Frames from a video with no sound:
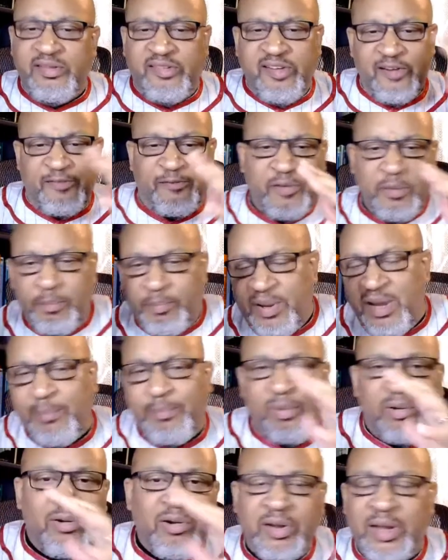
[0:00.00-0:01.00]
different
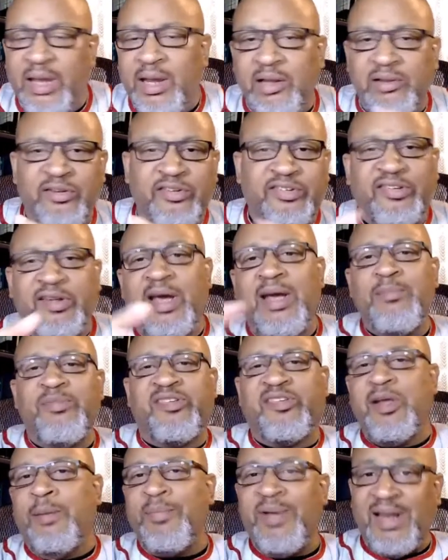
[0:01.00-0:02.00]
people looking at the same
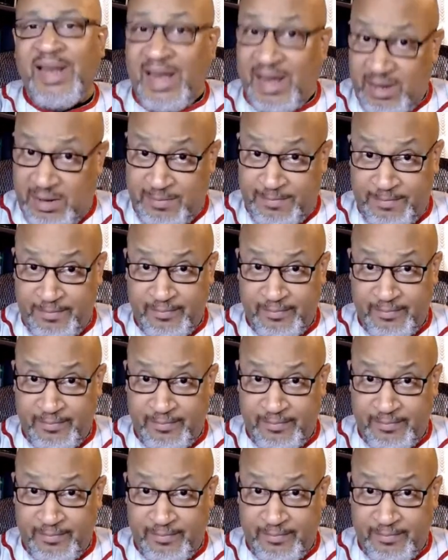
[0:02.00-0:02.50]
stimuli,